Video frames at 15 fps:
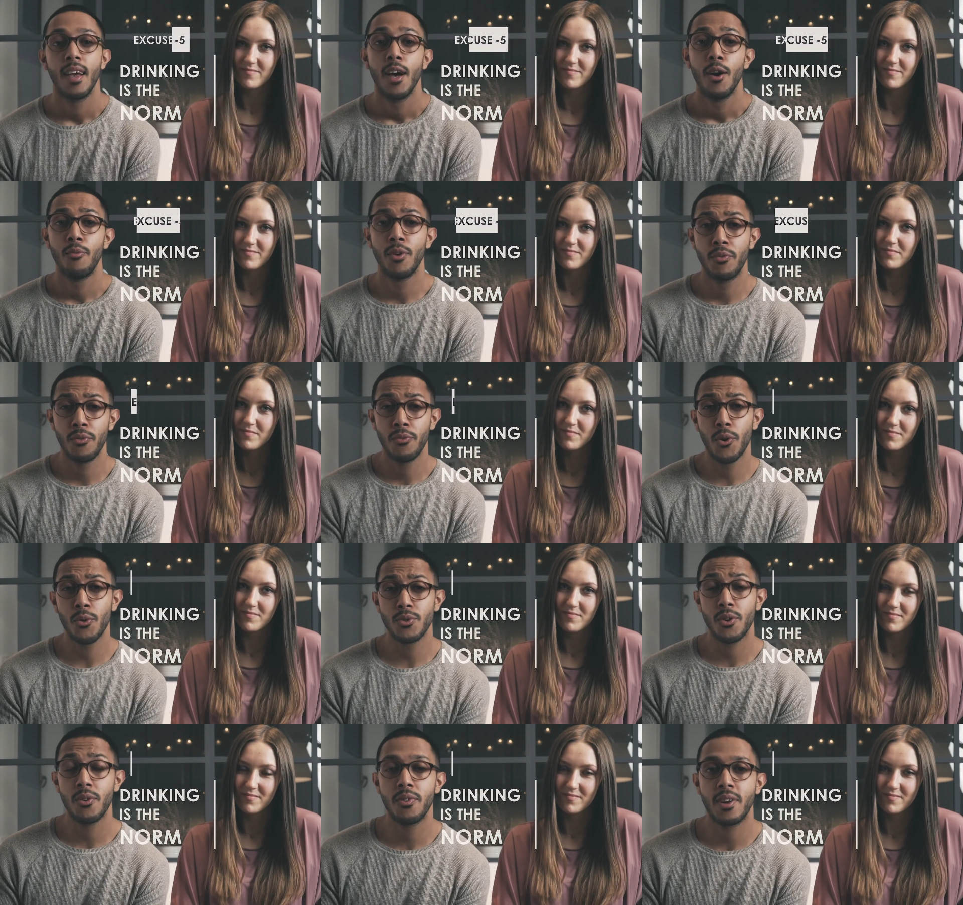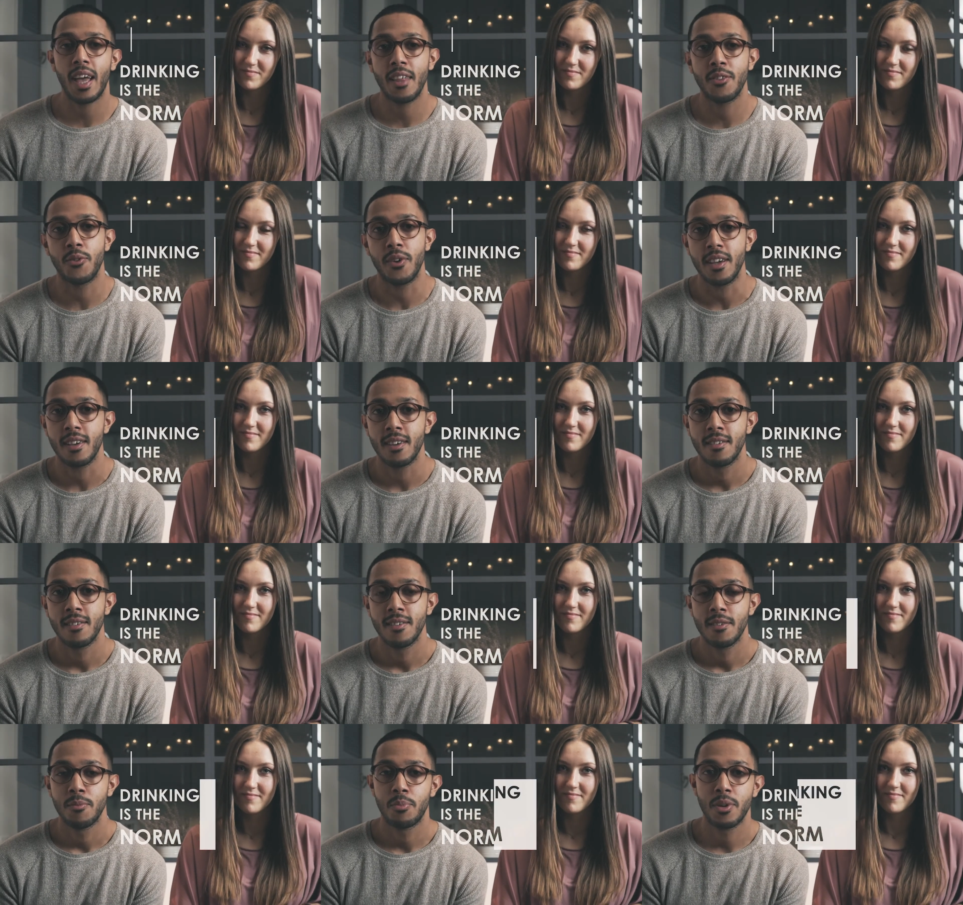Speaker 1: We've evolved over gathering.
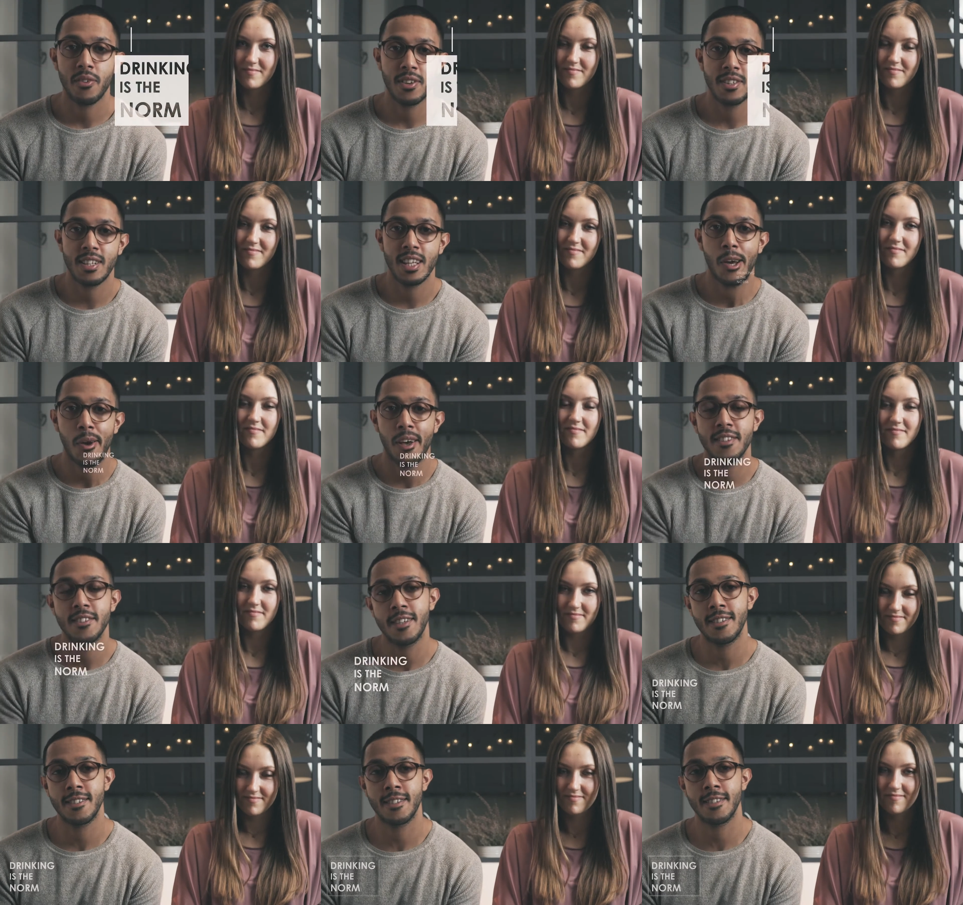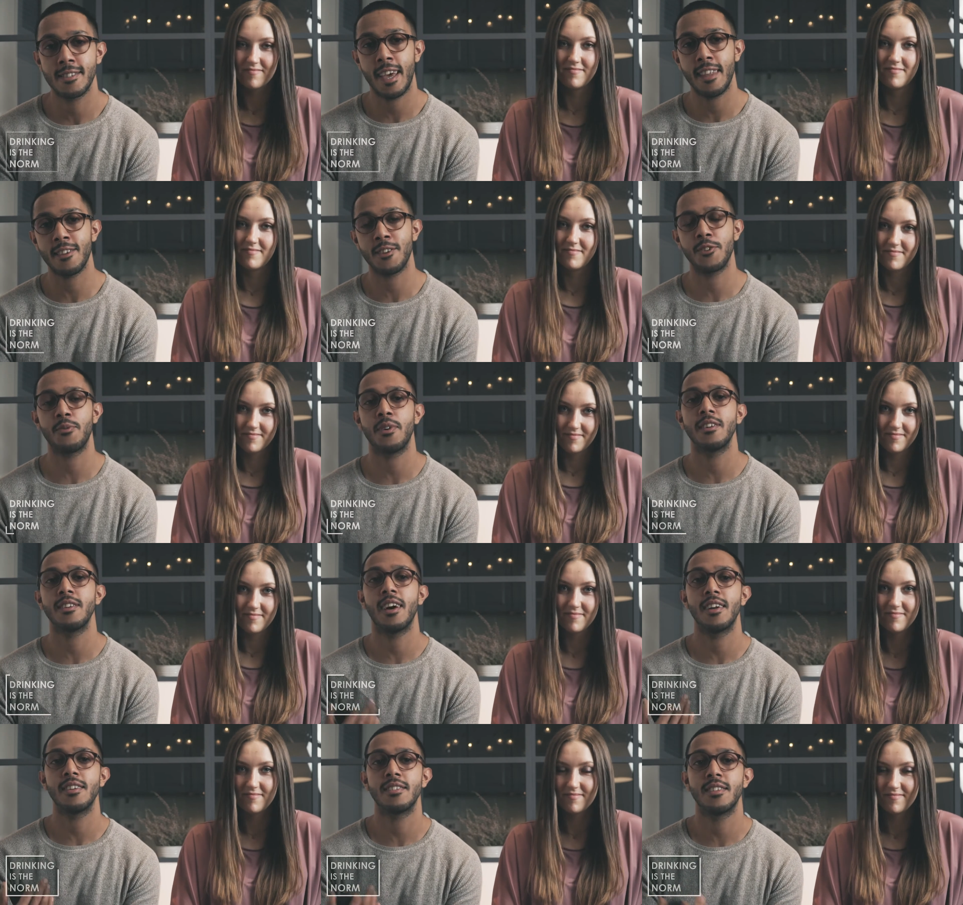Previously our ancestors gathered around
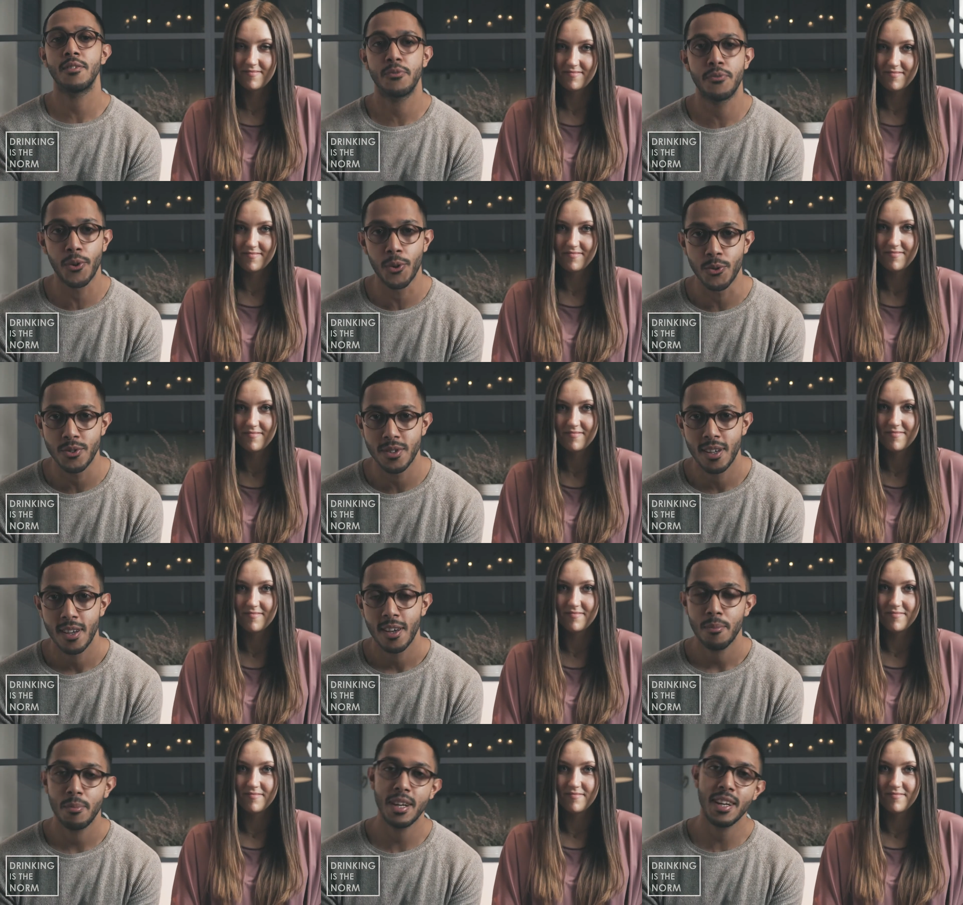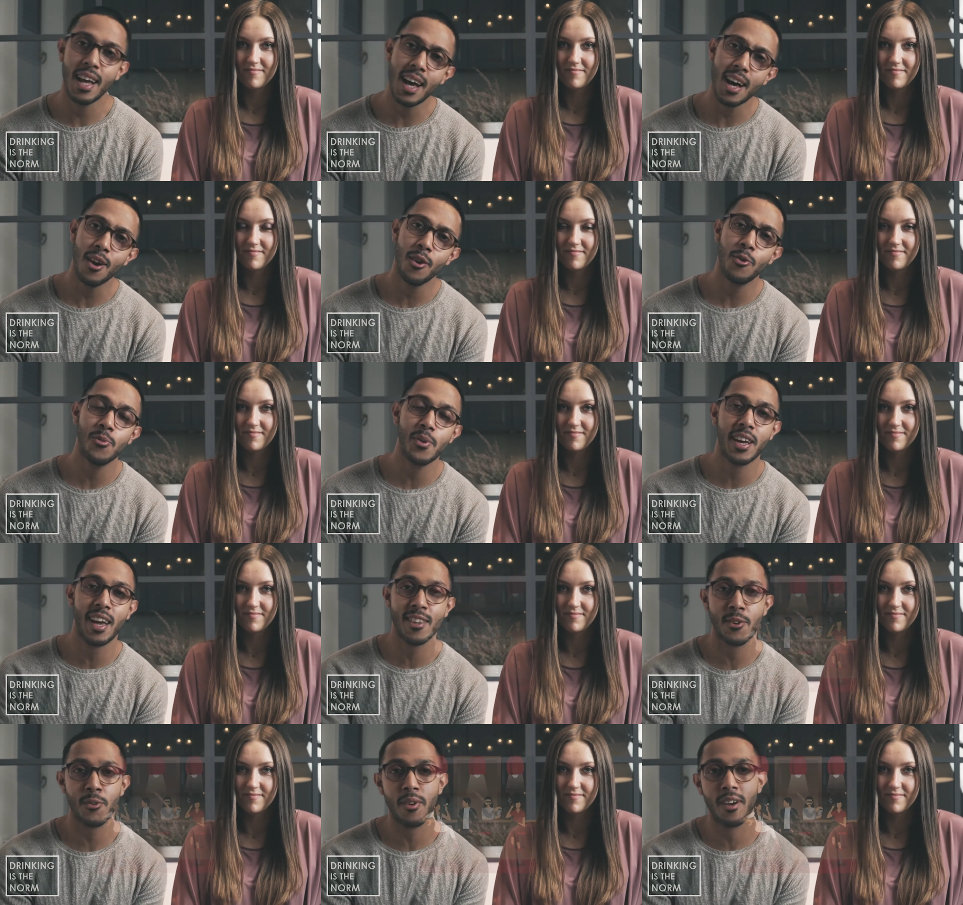hunted food, but now we
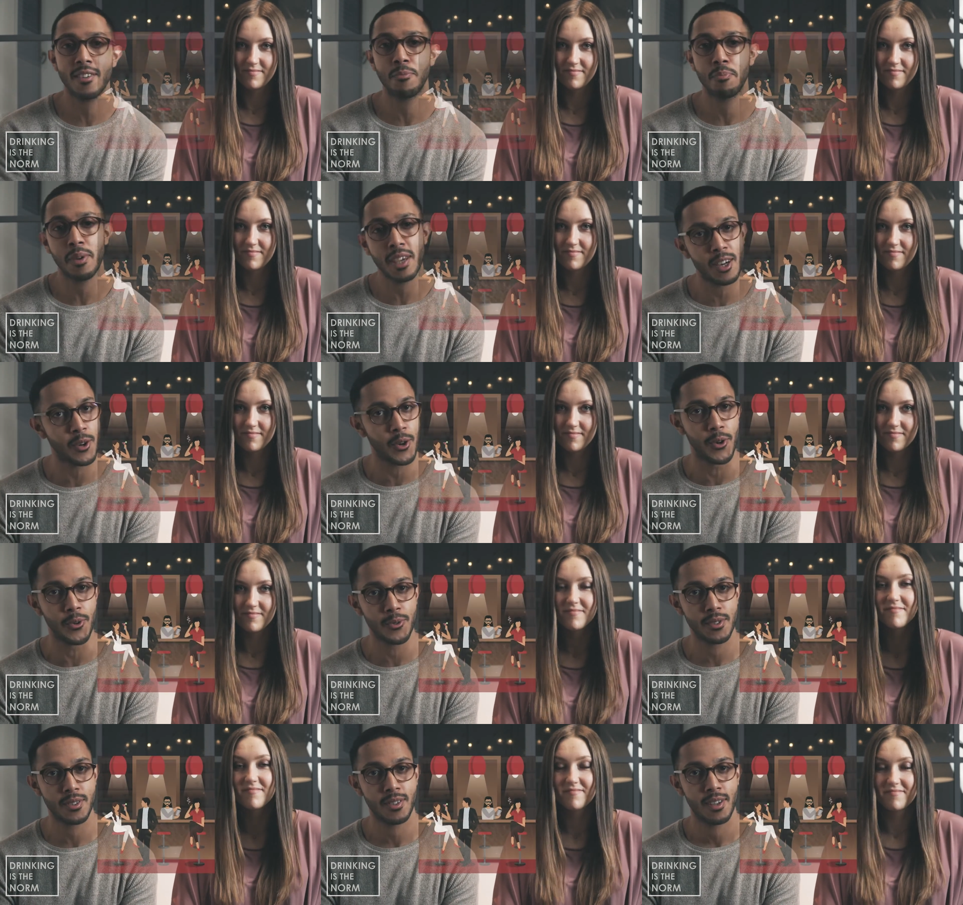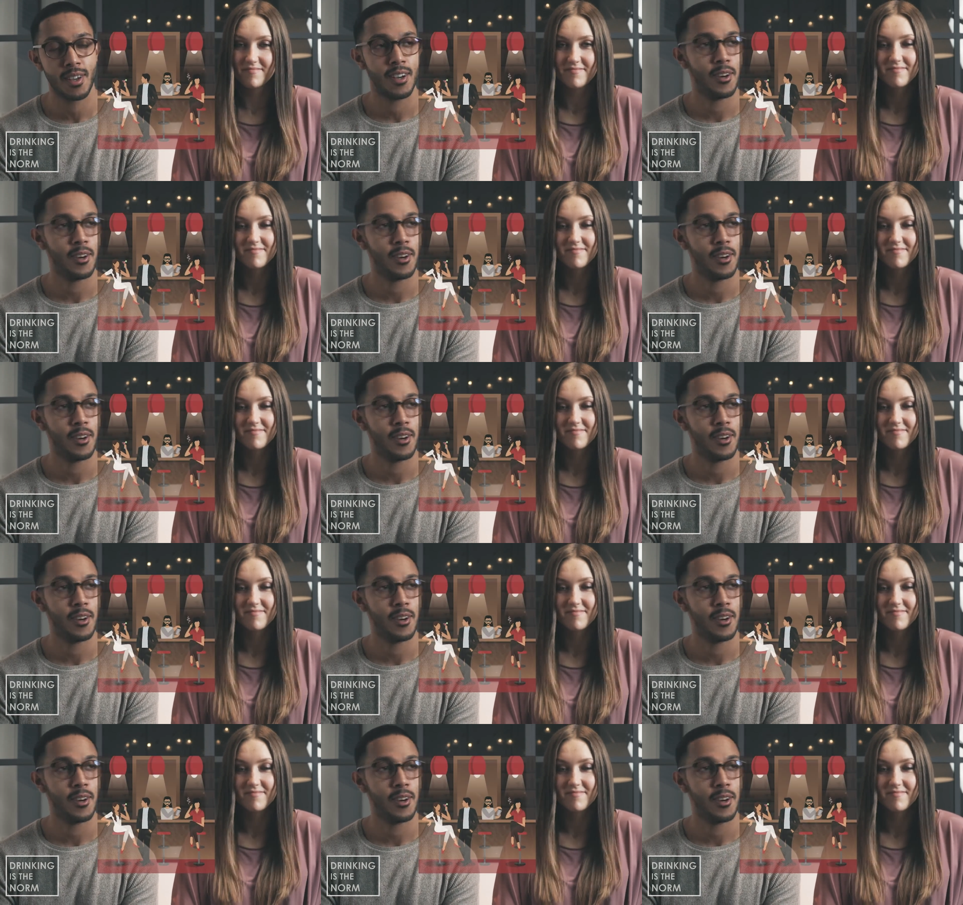gather around beer halls,